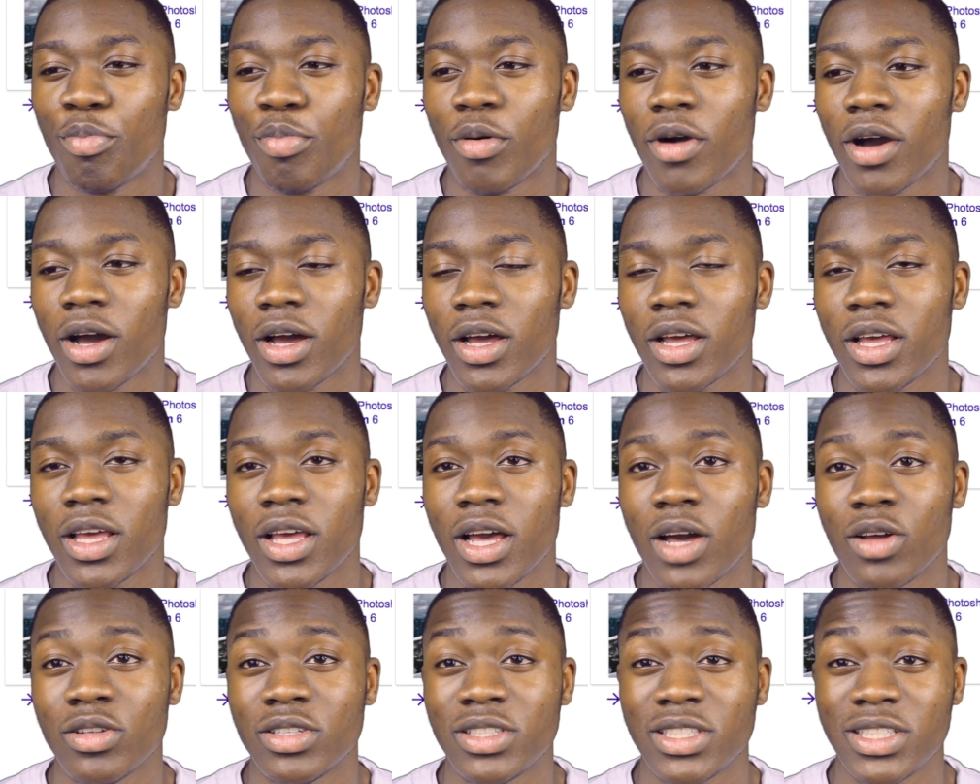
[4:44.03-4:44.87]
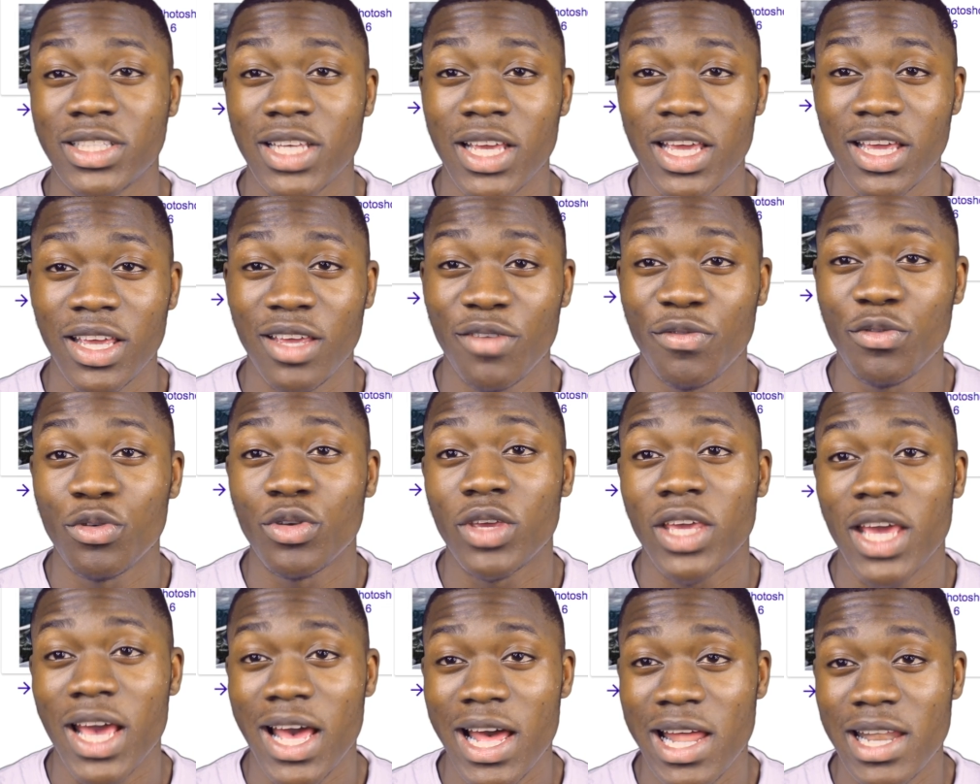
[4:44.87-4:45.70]
But I would say if
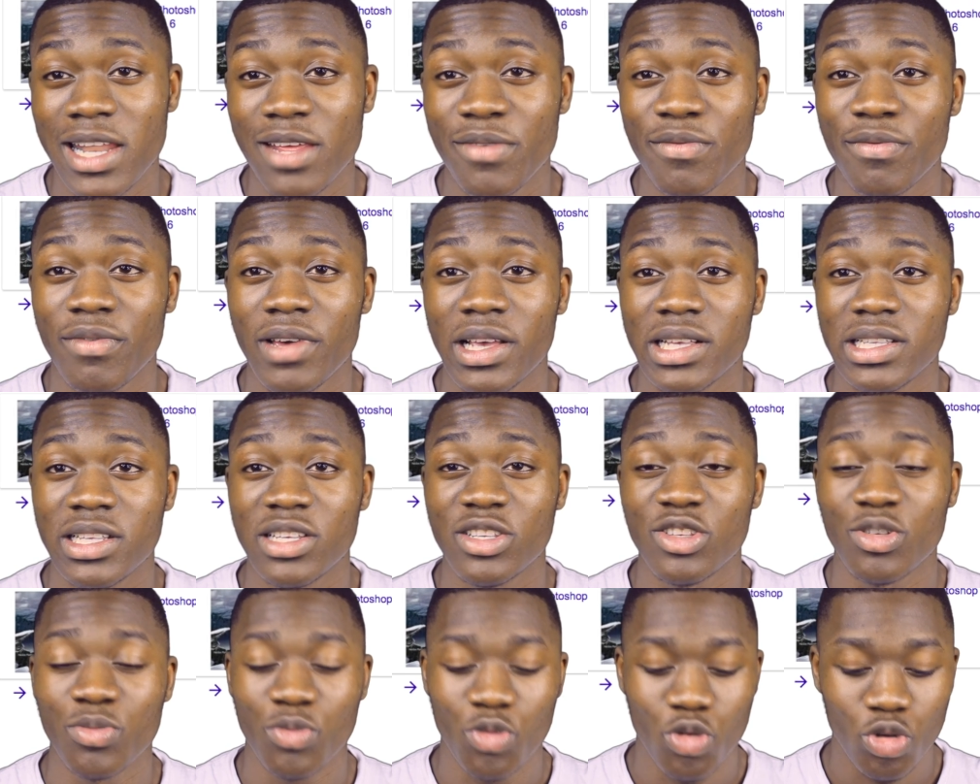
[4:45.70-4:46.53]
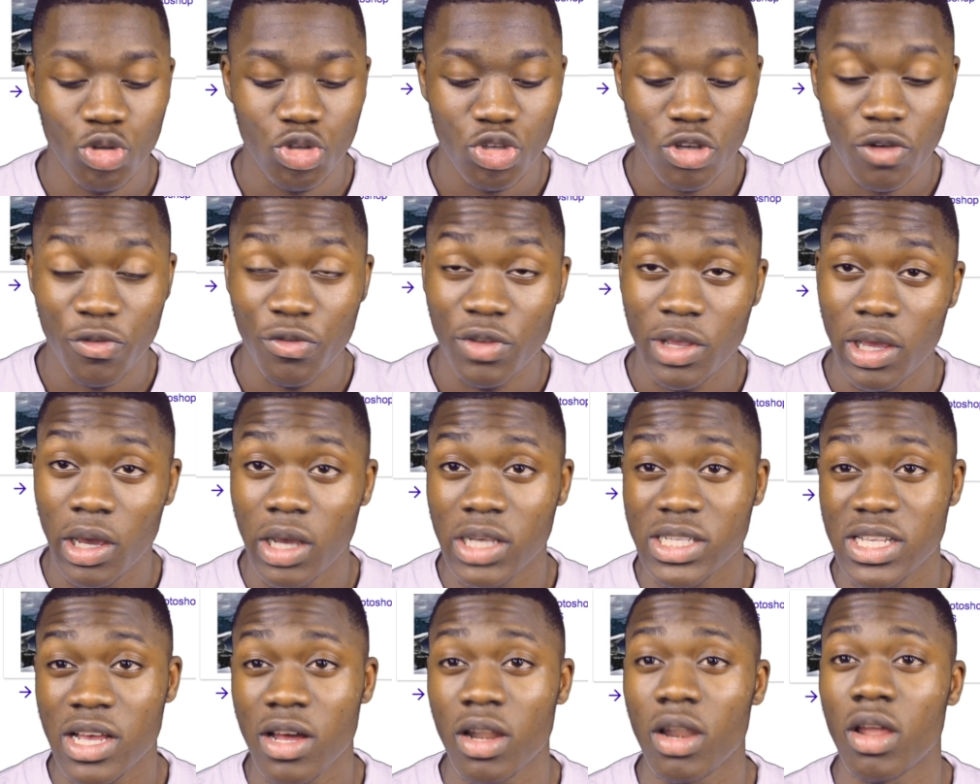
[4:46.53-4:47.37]
you can, invest in some good software,
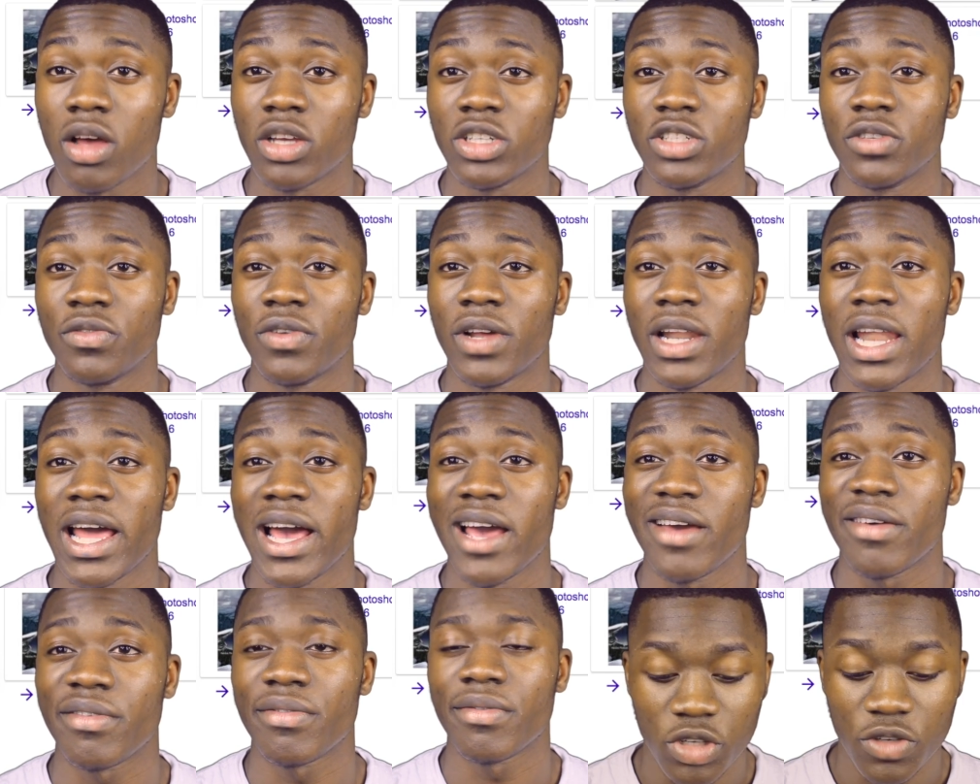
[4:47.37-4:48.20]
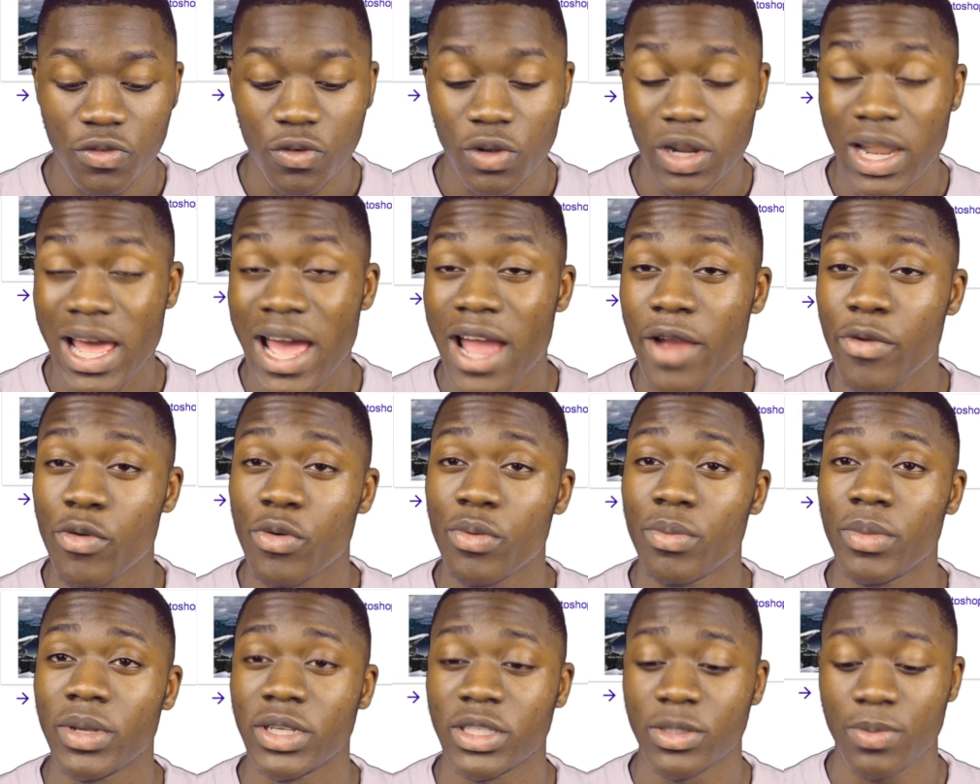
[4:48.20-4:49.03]
because that'll last you for life. Because for
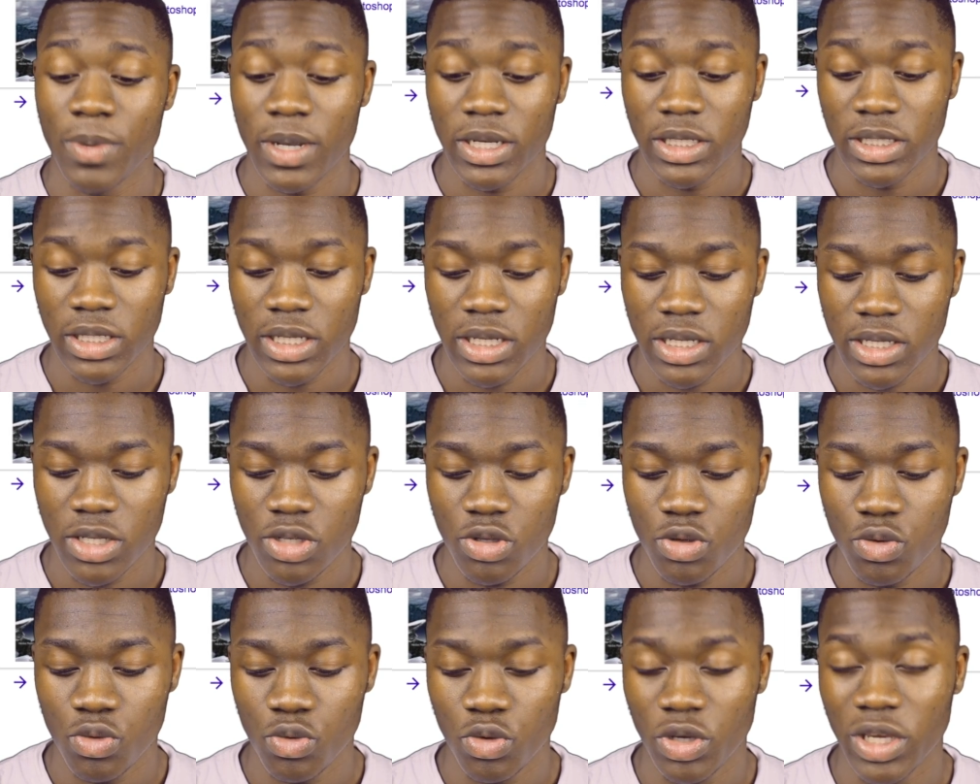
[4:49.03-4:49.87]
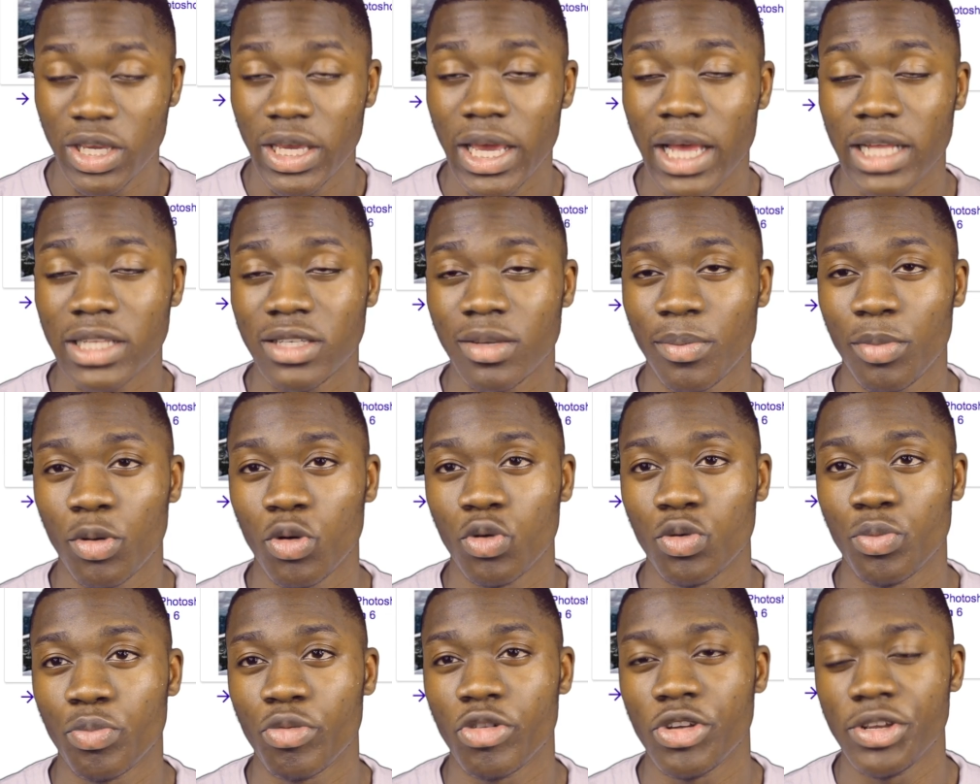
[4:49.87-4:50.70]
Lightroom especially, you get to
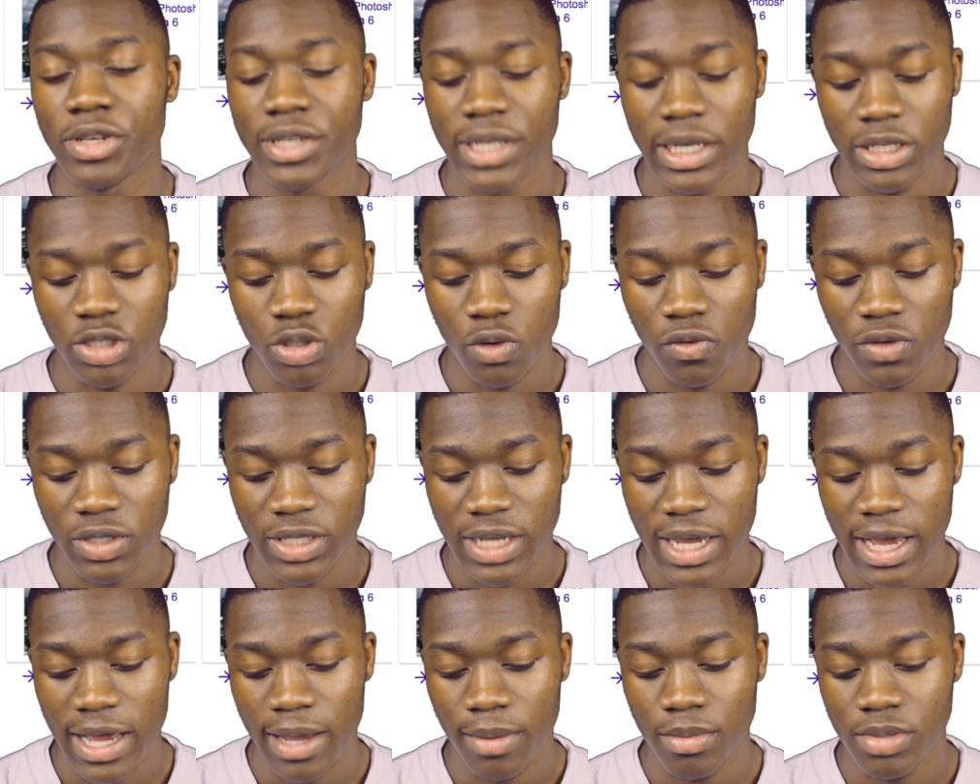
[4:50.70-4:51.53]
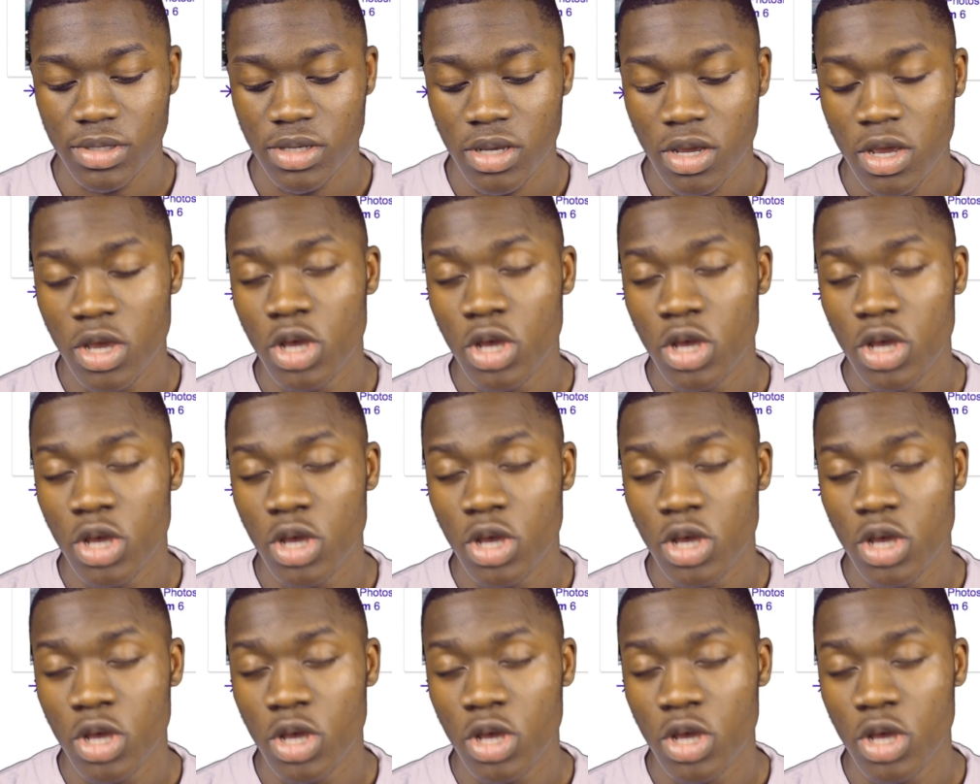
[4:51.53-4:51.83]
build presets over time.